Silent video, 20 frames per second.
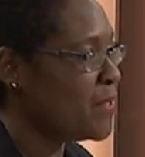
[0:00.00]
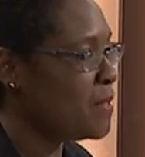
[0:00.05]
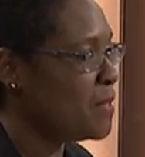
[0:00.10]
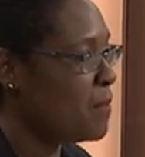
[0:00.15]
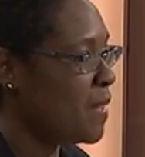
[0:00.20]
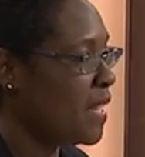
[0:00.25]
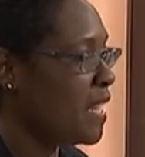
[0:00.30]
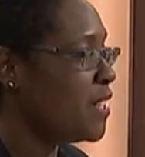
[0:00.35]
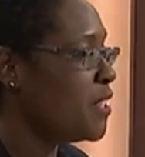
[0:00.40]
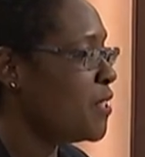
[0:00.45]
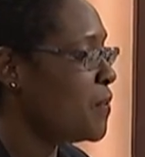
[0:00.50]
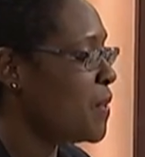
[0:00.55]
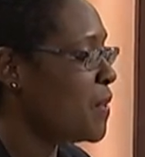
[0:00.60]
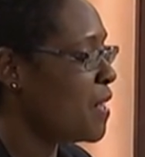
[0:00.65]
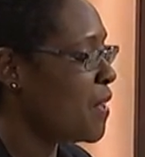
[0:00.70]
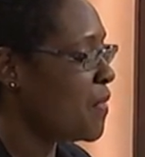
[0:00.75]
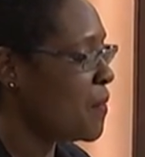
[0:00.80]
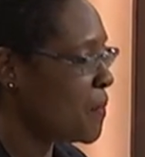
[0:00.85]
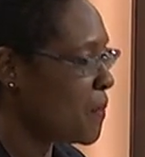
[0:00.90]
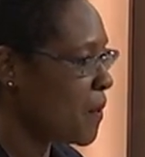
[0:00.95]
speaking to
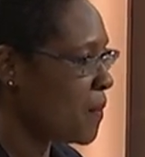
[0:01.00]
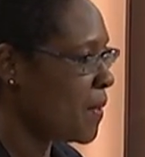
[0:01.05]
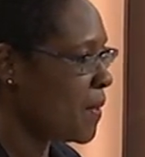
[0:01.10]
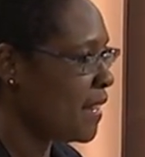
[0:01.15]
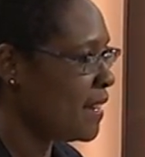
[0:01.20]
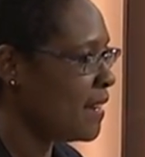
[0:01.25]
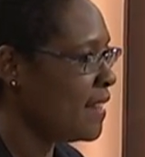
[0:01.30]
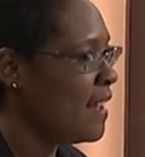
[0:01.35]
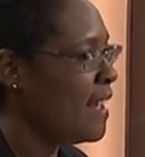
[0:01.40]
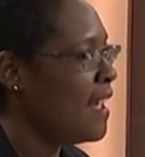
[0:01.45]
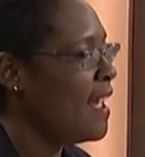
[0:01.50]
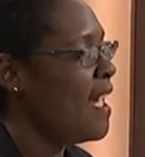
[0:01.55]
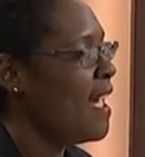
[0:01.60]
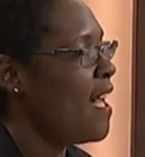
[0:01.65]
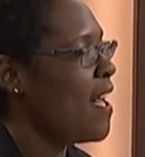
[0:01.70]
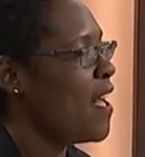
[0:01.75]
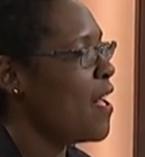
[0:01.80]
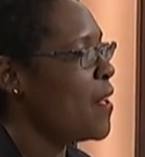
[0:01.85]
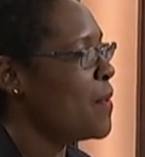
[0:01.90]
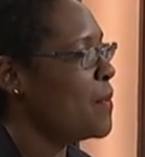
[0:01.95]
another woman,
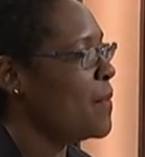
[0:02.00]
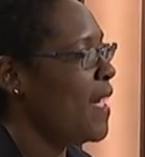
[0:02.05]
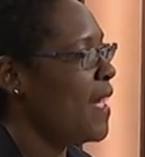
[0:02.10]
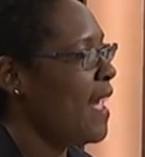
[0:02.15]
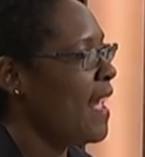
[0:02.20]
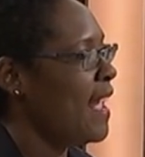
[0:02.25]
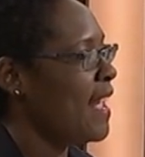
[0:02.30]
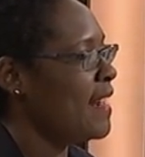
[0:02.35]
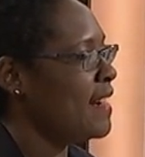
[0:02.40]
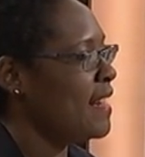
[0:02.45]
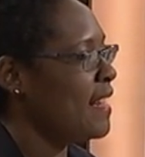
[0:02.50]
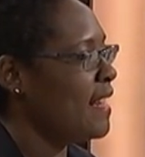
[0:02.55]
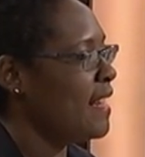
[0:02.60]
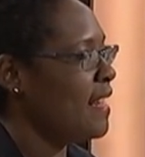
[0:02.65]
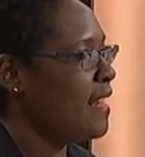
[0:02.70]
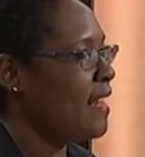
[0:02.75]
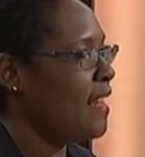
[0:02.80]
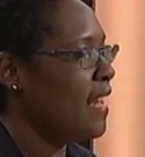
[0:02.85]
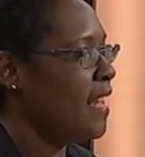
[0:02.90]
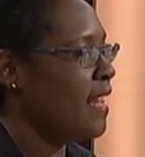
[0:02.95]
um, and he,
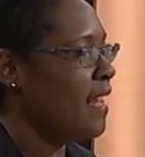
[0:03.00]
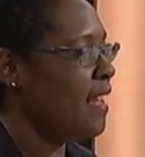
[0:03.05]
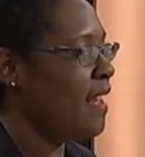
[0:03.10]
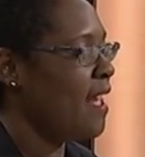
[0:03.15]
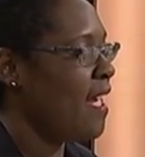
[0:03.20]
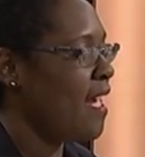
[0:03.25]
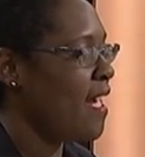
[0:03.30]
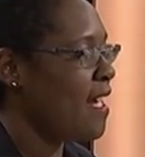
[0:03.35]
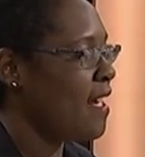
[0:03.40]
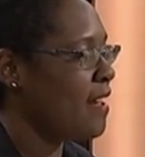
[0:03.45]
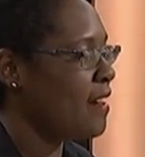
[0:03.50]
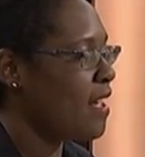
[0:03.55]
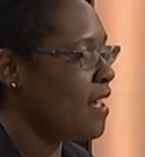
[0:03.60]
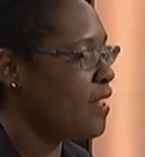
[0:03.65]
he, had